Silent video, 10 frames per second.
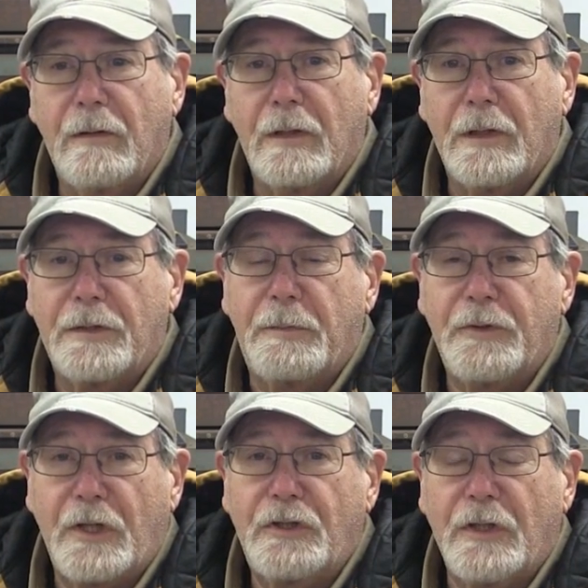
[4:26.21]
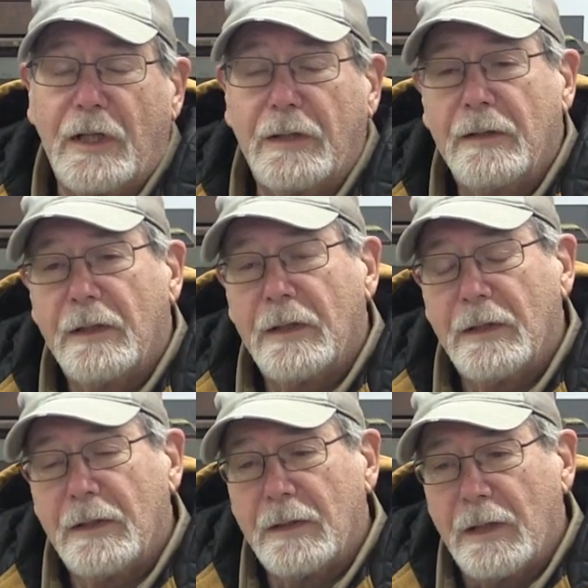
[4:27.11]
its positioning.
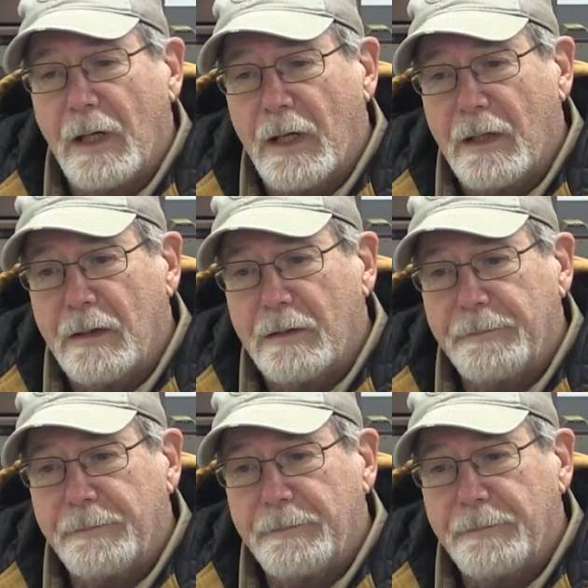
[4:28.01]
And